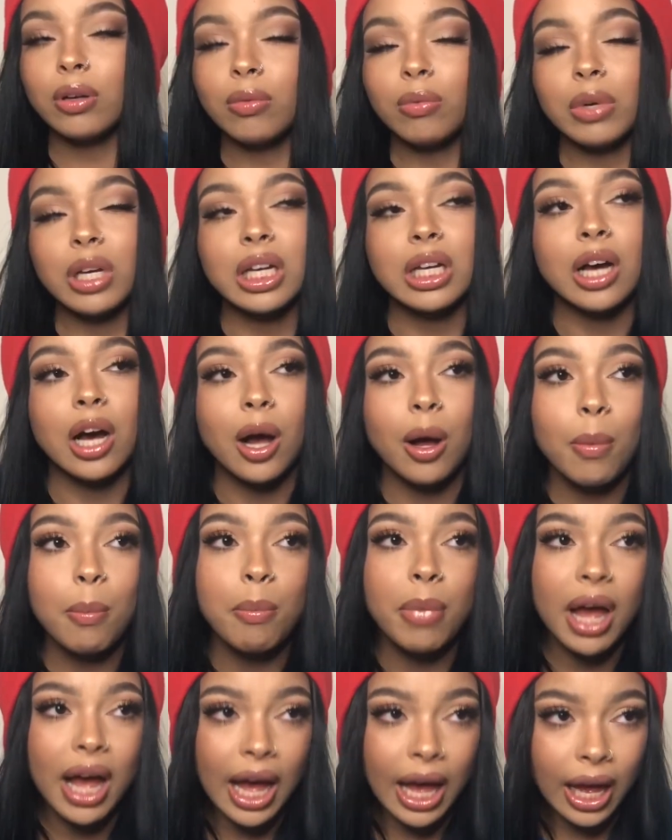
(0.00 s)
We come
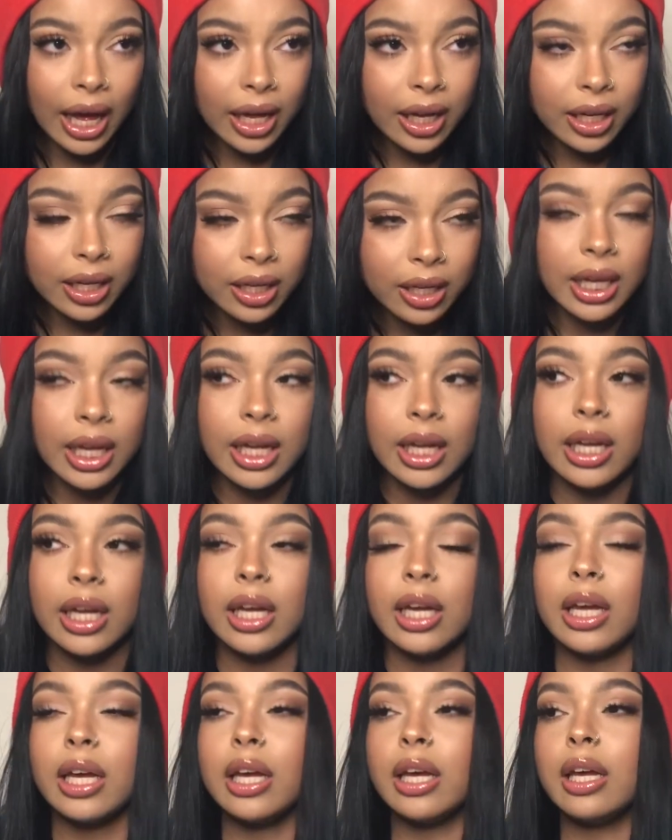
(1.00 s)
back,
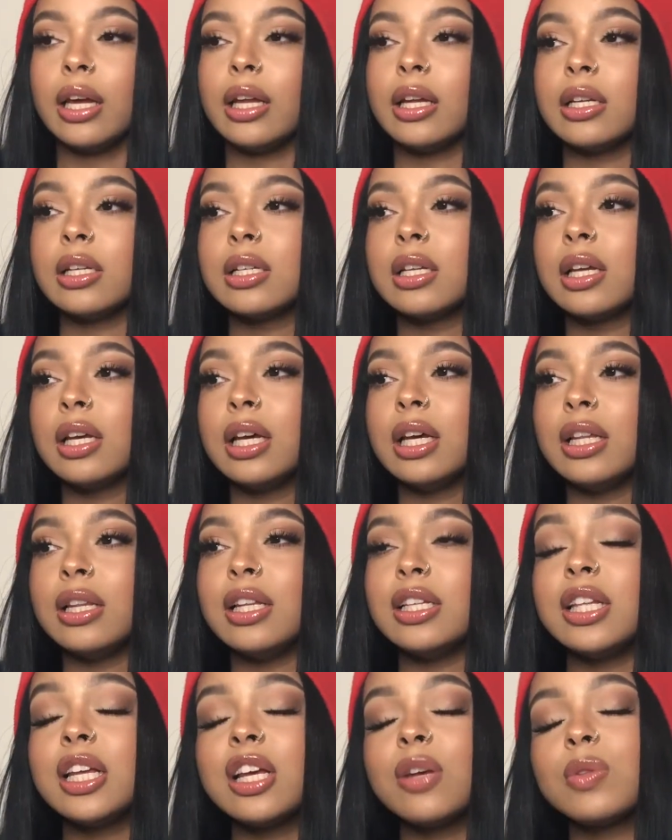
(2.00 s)
and
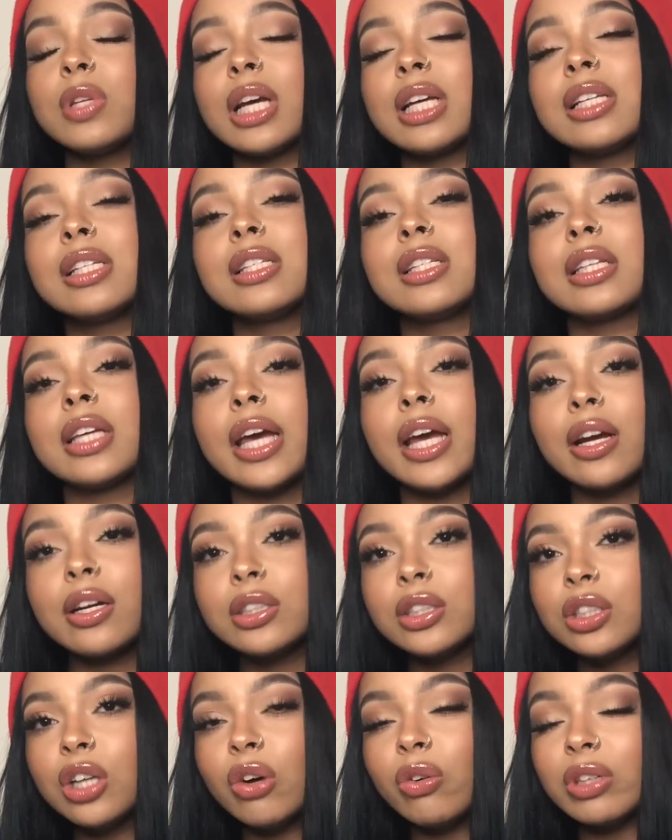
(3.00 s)
this nigga was like
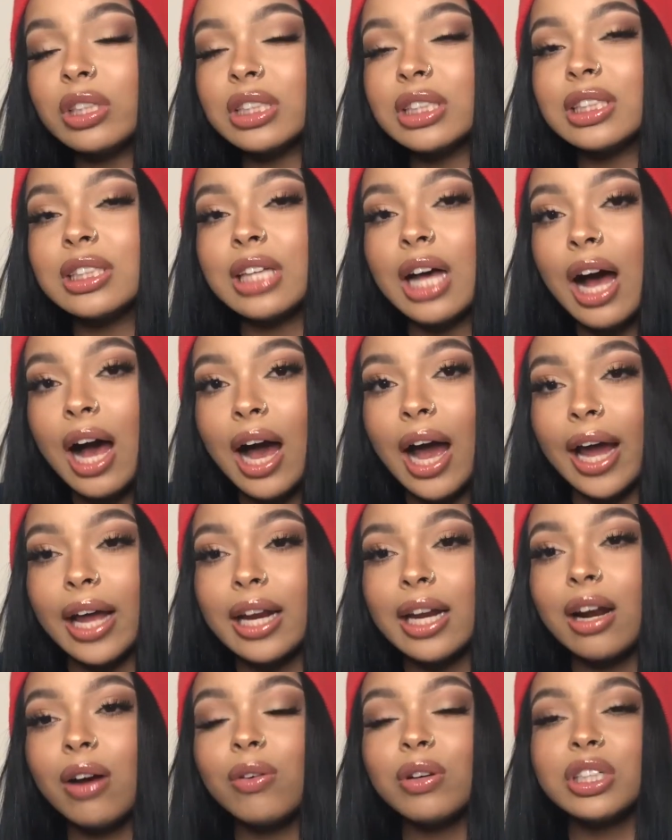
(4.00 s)
scared to go inside,
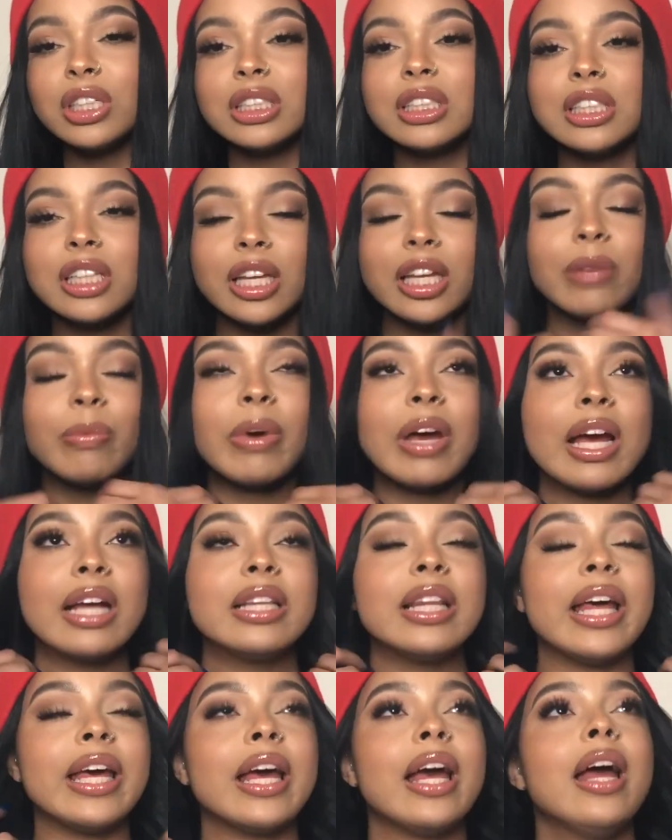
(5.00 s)
and I was just thinking in my
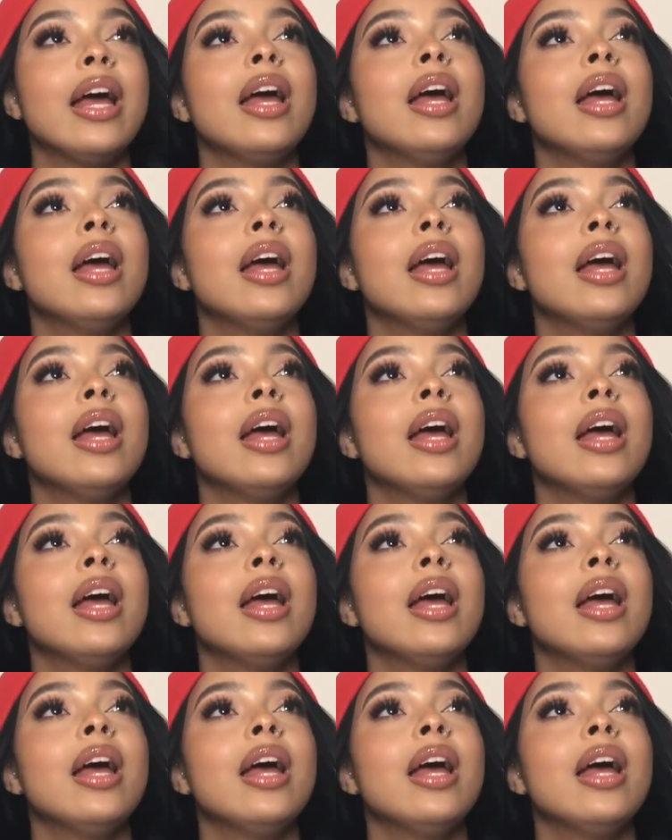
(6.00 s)
head like,